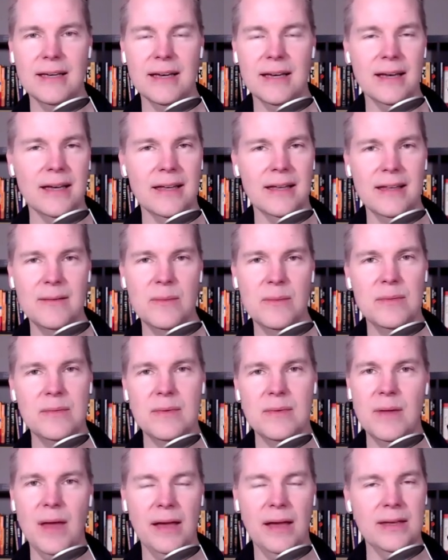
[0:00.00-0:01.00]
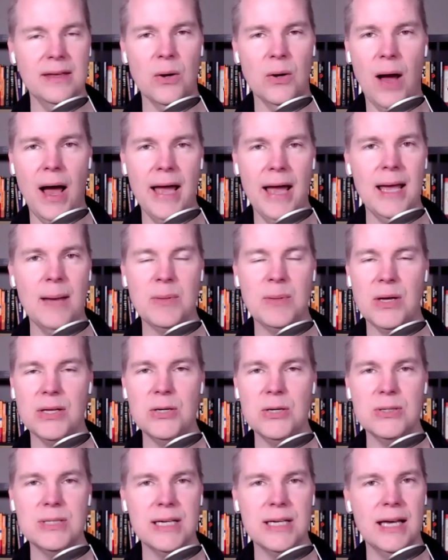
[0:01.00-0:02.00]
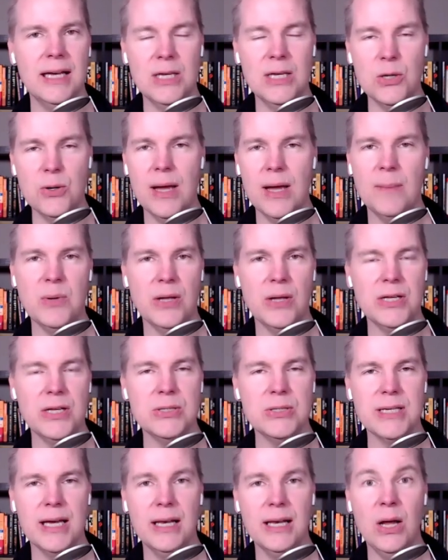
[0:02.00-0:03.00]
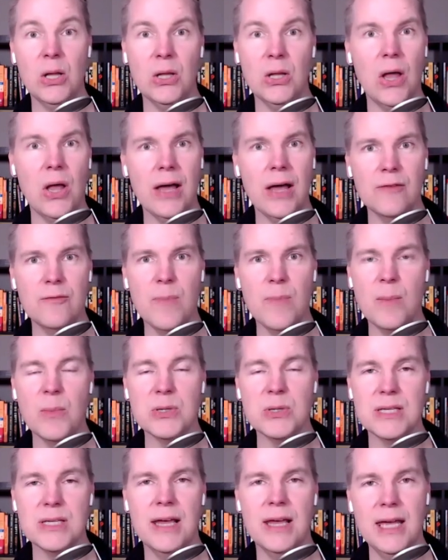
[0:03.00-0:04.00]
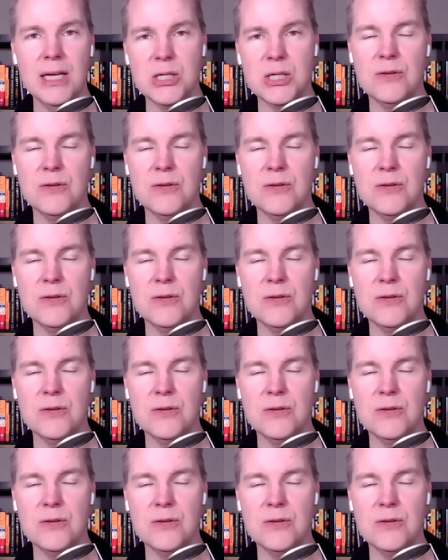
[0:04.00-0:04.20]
I kept on using it. You kept on using it. A lot of members of the Asian